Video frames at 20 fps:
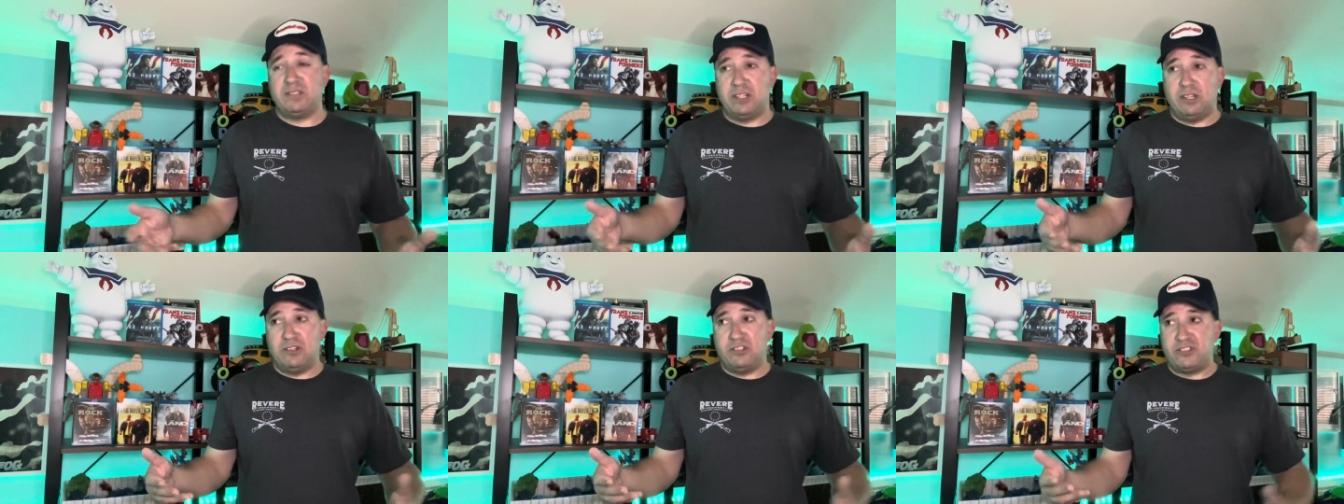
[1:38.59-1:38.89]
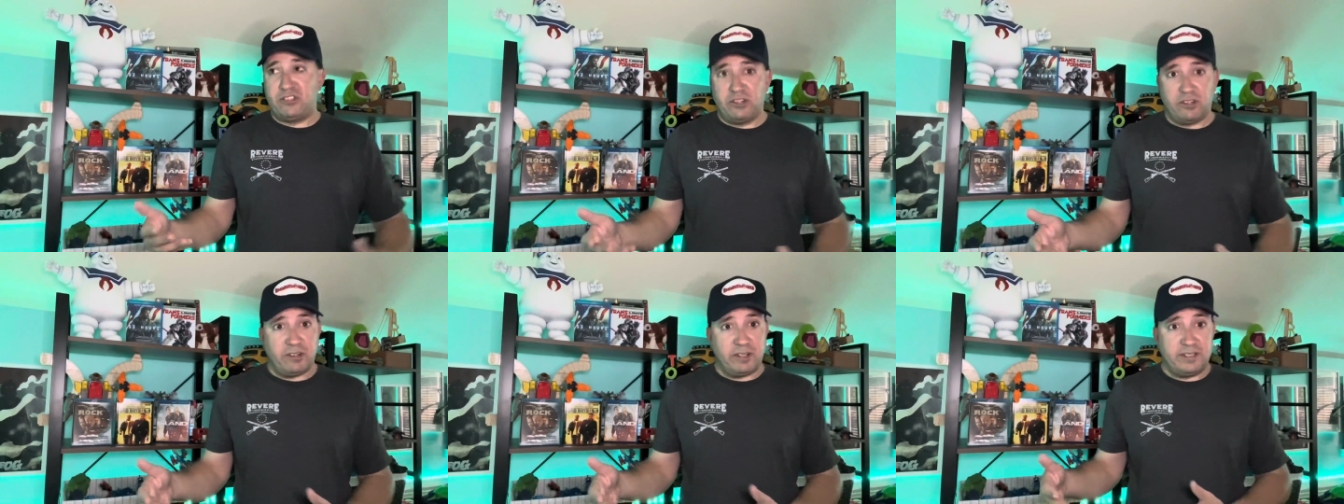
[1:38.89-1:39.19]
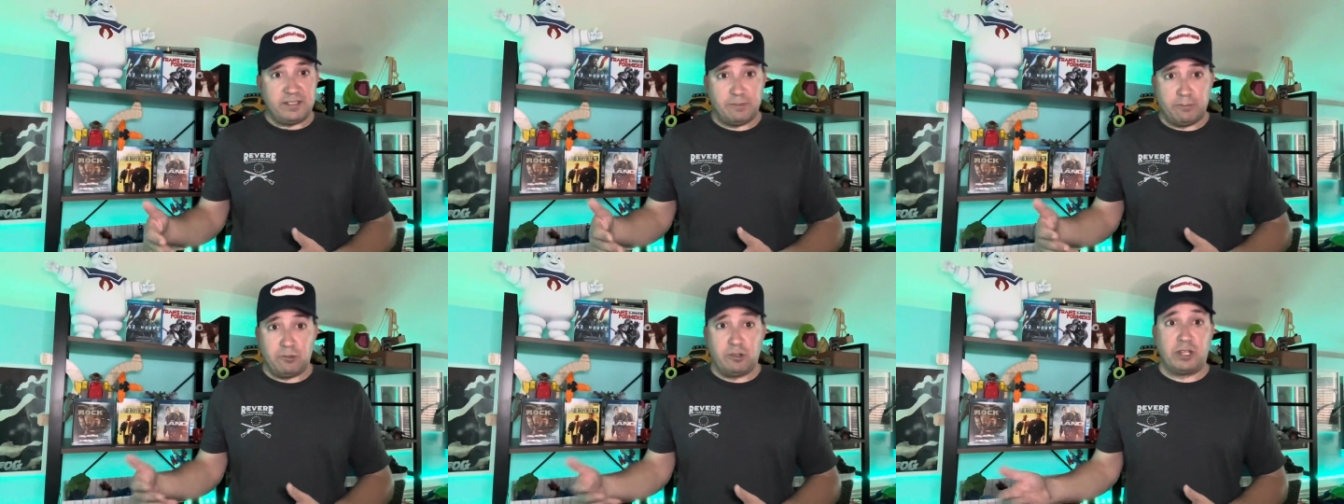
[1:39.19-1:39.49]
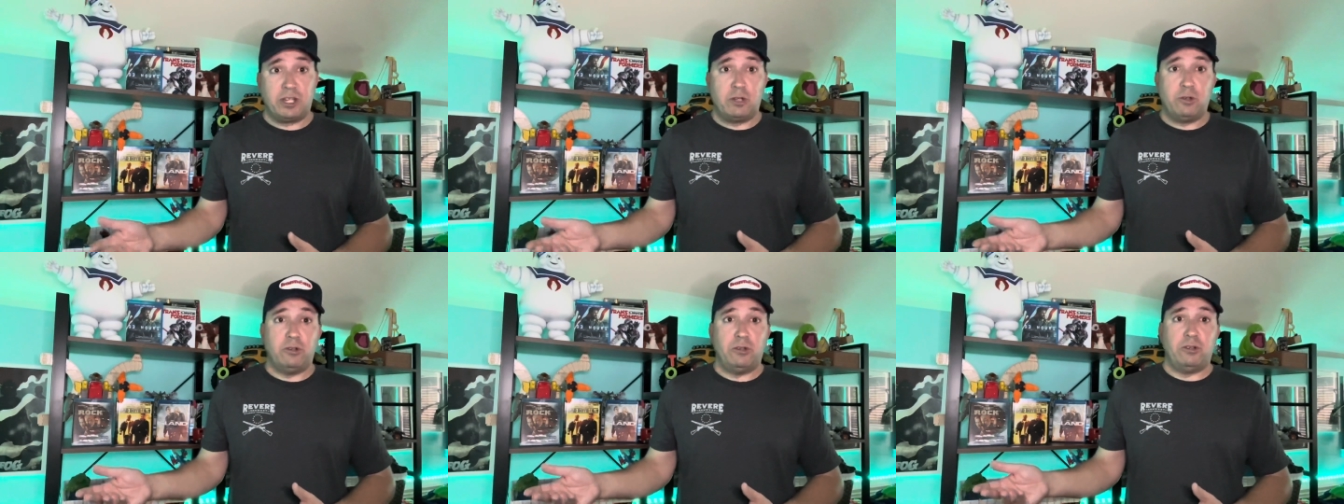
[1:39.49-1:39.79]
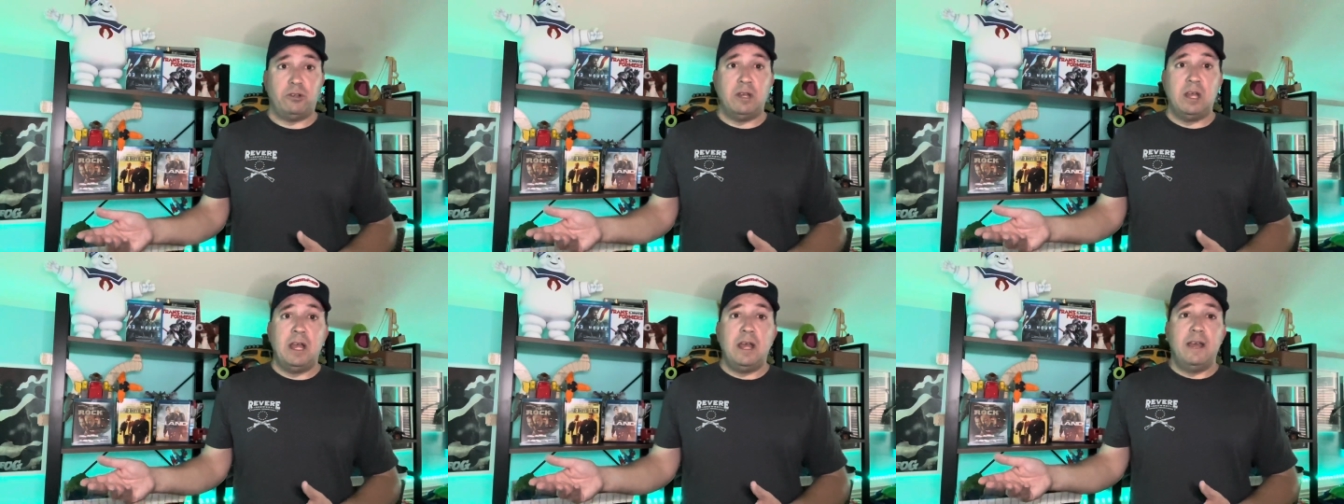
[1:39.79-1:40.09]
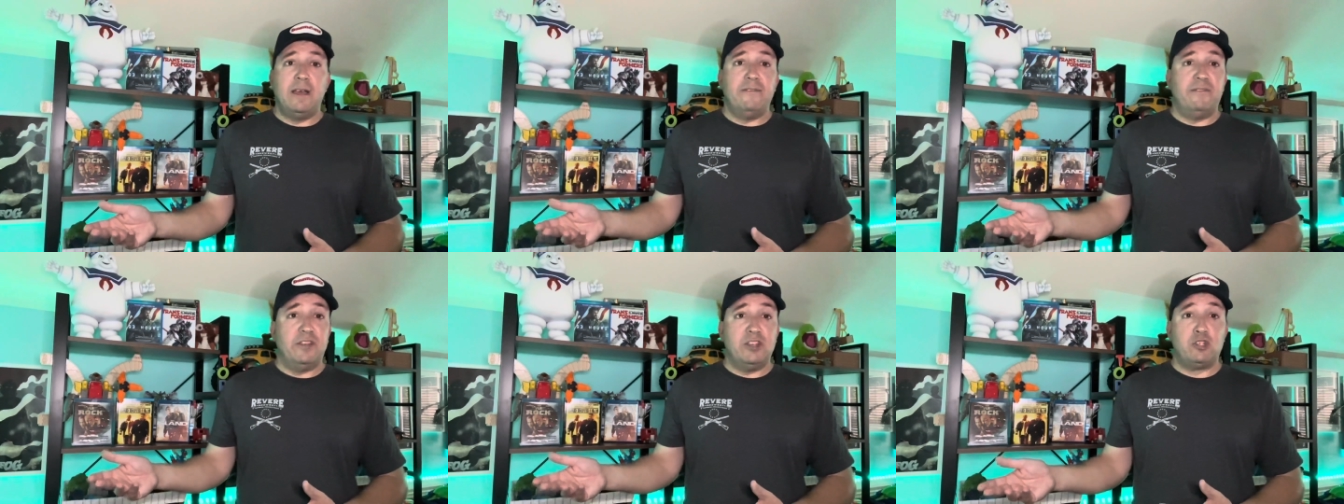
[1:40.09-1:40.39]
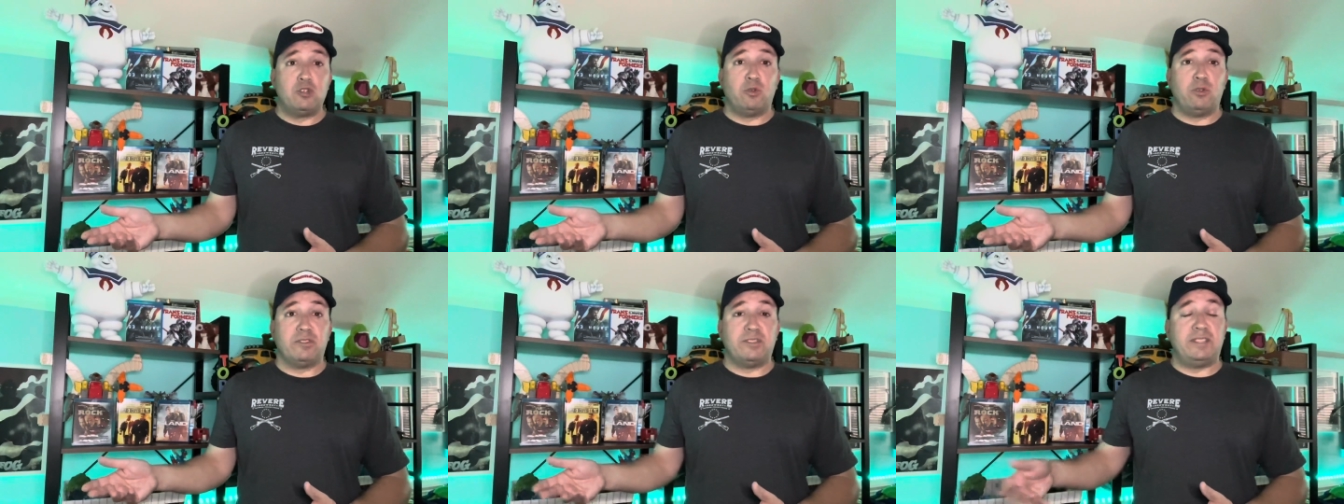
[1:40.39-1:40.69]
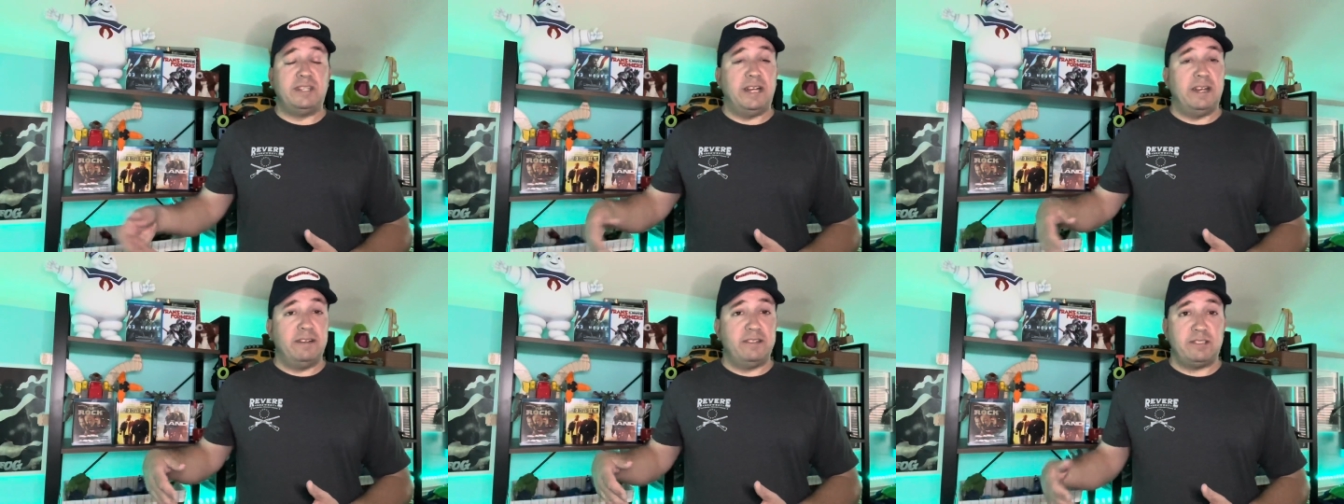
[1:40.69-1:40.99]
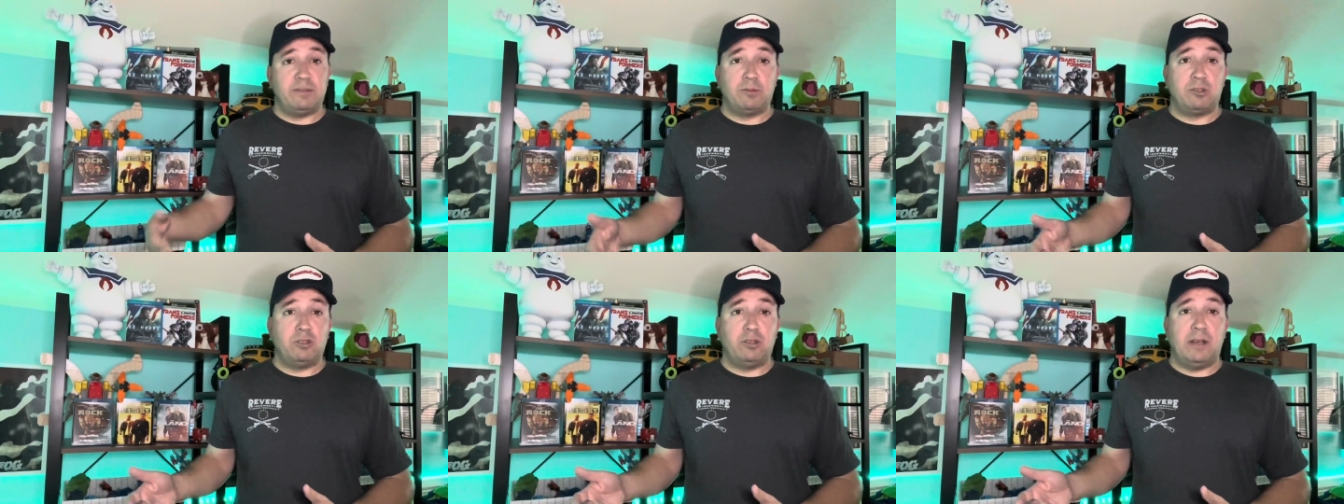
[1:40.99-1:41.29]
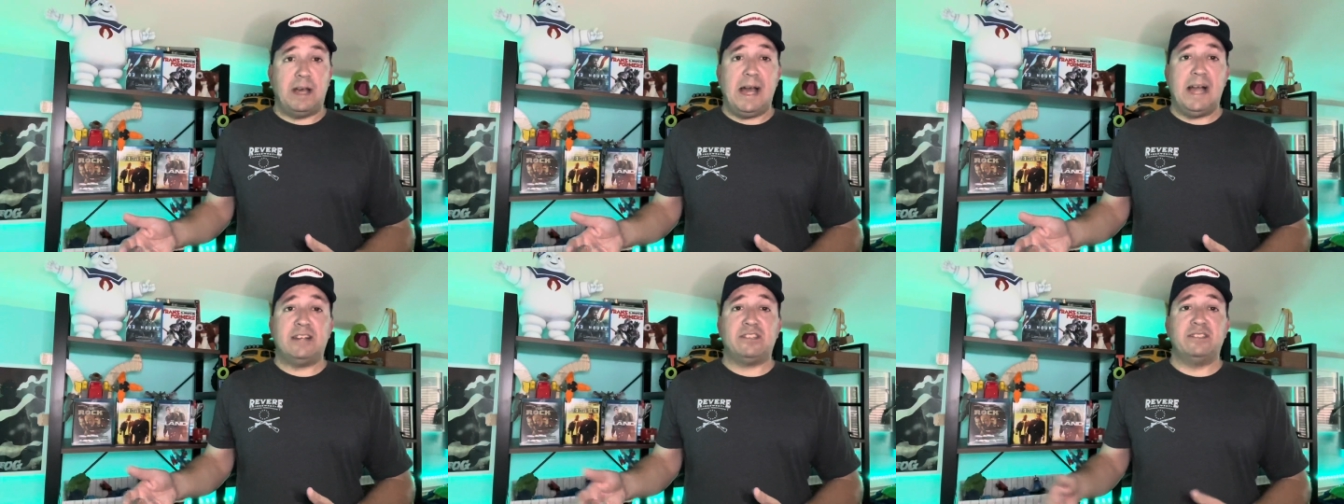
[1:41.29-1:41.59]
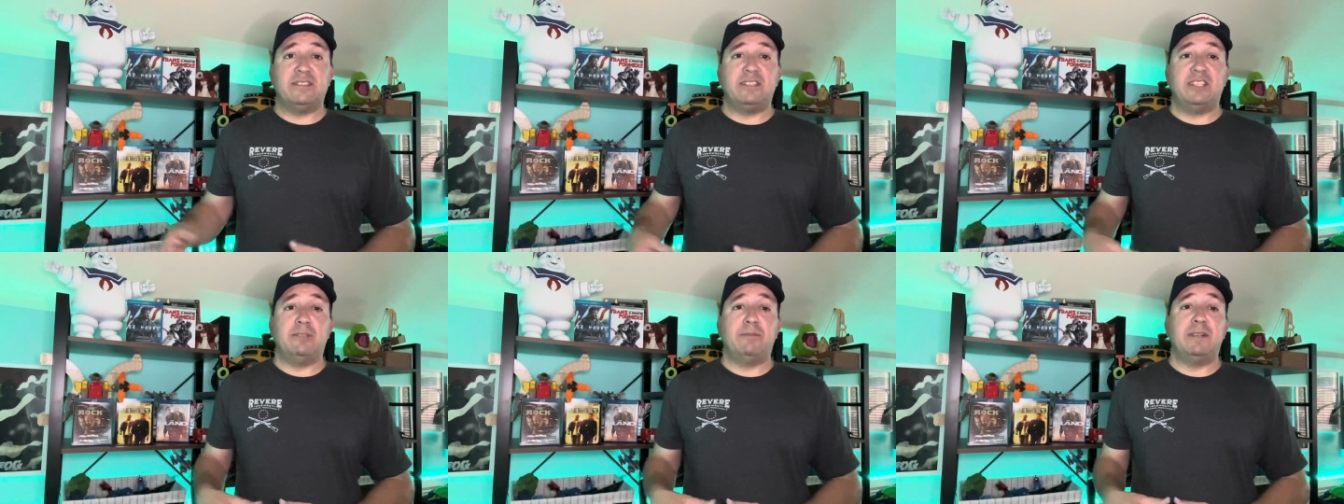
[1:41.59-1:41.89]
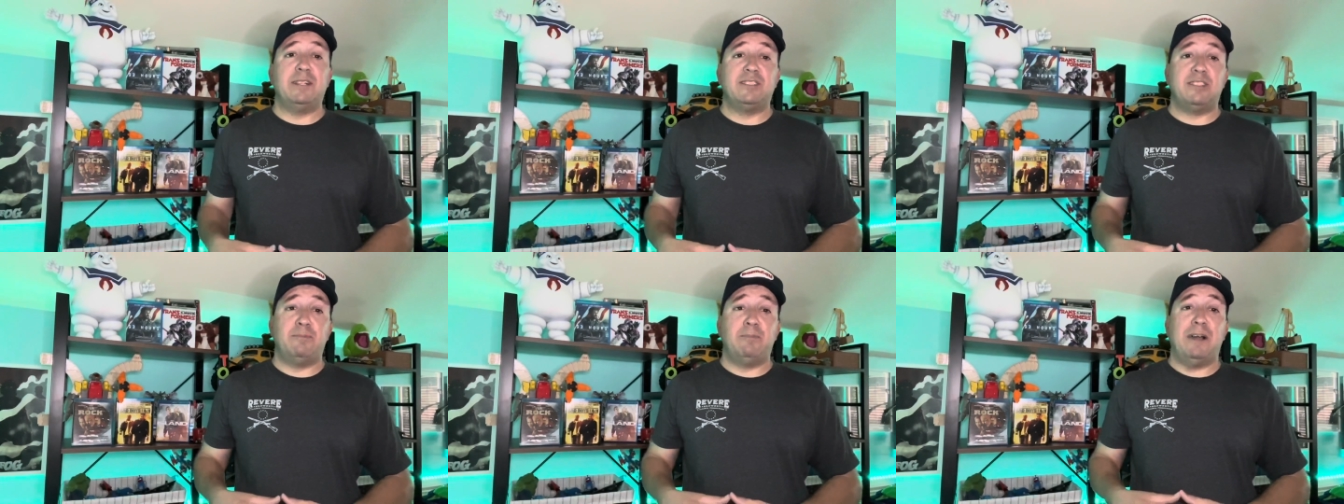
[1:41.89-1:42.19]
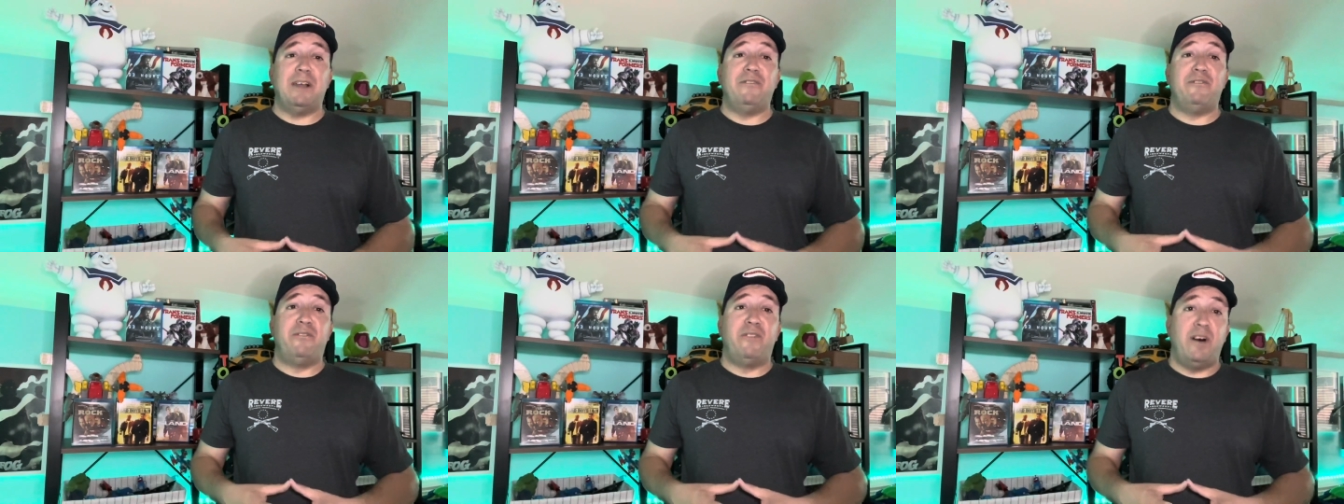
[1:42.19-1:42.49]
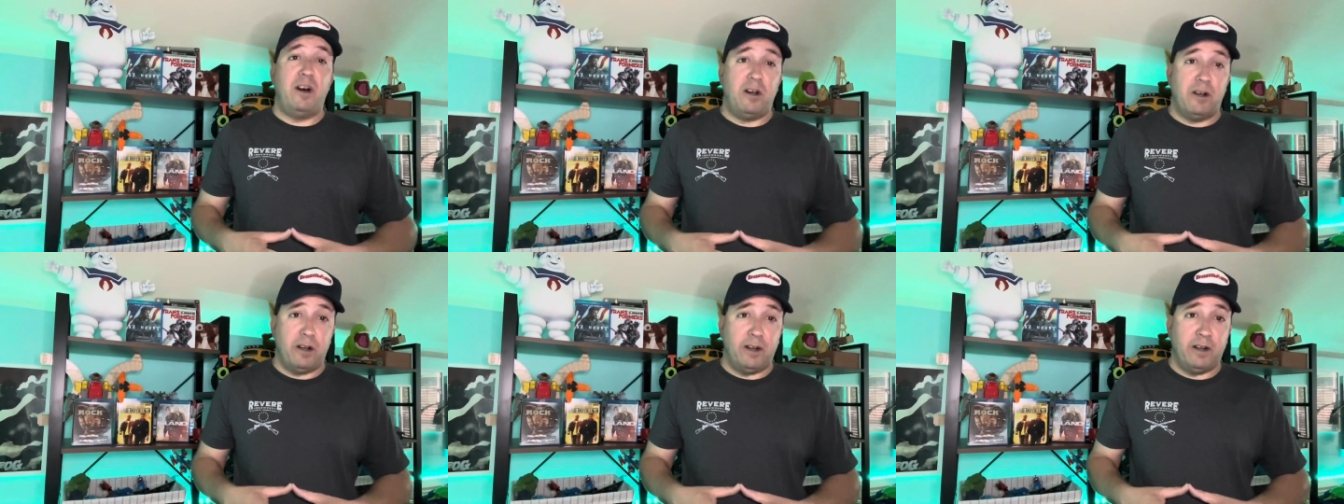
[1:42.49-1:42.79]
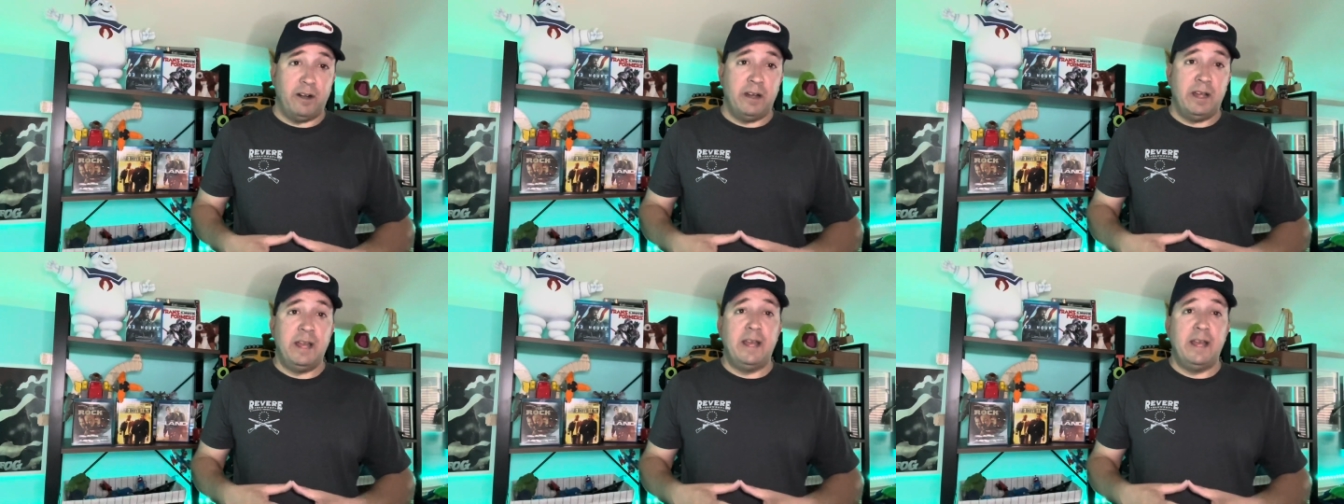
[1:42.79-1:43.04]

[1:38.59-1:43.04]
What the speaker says: And there's certainly some really cool visuals here and some cool action scenes, but this is by far